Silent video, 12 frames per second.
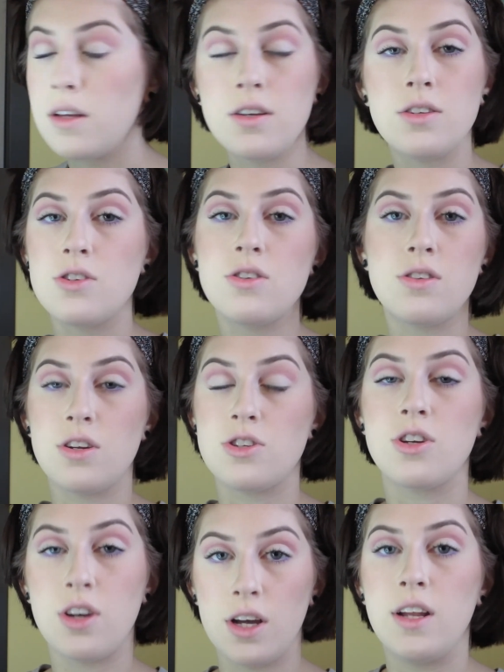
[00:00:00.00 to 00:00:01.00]
It's just such
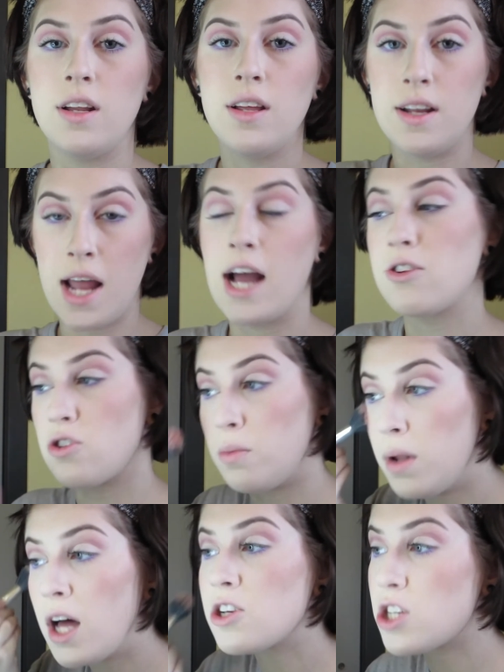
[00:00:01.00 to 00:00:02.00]
a good natural
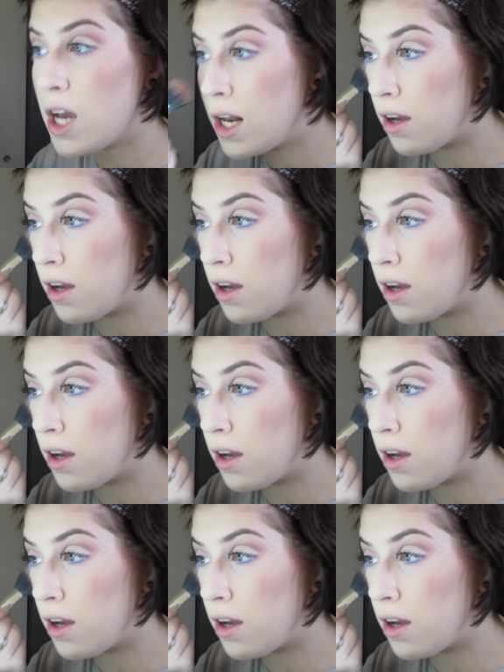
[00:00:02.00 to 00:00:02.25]
blush shade.